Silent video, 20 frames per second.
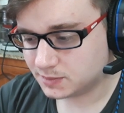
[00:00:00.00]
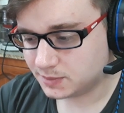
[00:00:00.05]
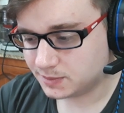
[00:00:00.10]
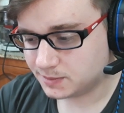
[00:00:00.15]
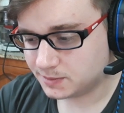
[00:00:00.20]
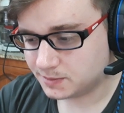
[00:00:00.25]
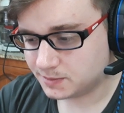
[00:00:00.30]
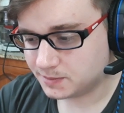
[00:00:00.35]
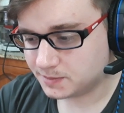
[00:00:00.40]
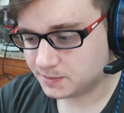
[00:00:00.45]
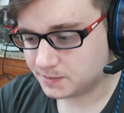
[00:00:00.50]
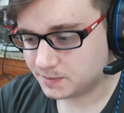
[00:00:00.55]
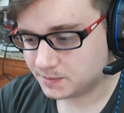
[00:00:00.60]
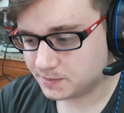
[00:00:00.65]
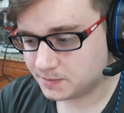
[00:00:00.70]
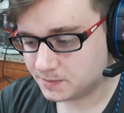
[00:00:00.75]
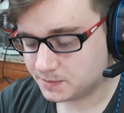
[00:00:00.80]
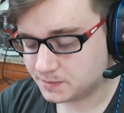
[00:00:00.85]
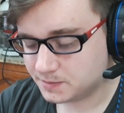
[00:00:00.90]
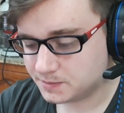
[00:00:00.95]
This this
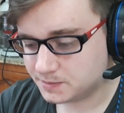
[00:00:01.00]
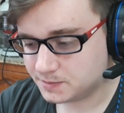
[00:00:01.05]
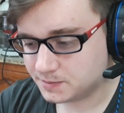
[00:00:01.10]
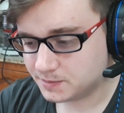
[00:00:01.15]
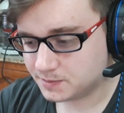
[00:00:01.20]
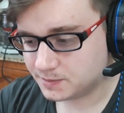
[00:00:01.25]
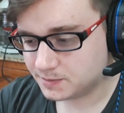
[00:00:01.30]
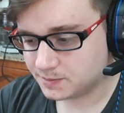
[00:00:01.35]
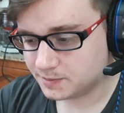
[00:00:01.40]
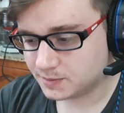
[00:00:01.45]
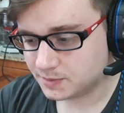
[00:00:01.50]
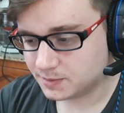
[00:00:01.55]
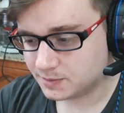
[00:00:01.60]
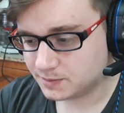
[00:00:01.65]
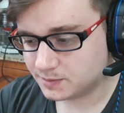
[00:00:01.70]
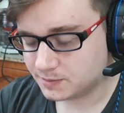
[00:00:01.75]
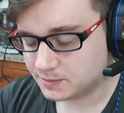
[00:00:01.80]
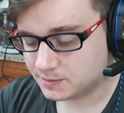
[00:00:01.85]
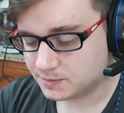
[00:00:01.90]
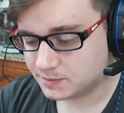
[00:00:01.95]
is art.
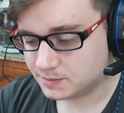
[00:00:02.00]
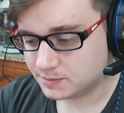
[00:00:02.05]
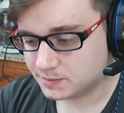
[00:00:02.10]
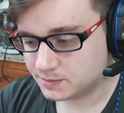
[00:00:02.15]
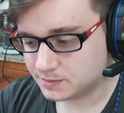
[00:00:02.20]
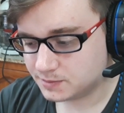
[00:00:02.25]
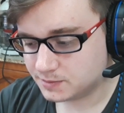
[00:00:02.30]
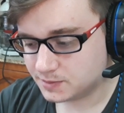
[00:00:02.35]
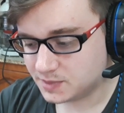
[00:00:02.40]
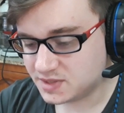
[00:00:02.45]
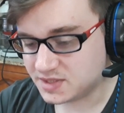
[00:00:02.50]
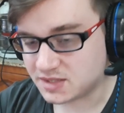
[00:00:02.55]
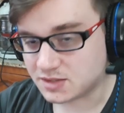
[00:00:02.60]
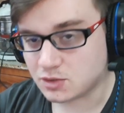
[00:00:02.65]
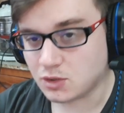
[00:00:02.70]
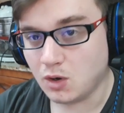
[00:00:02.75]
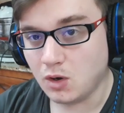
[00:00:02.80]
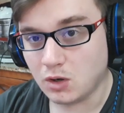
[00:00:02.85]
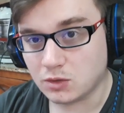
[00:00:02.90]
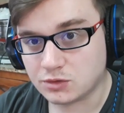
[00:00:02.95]
Mr. White? This is
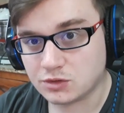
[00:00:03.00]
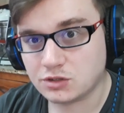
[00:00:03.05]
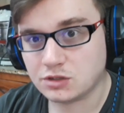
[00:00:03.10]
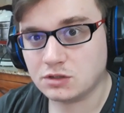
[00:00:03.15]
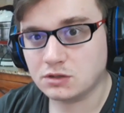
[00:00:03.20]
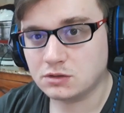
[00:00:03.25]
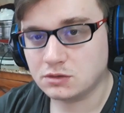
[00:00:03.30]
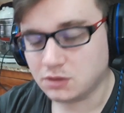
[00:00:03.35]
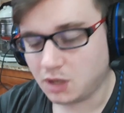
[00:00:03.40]
hot.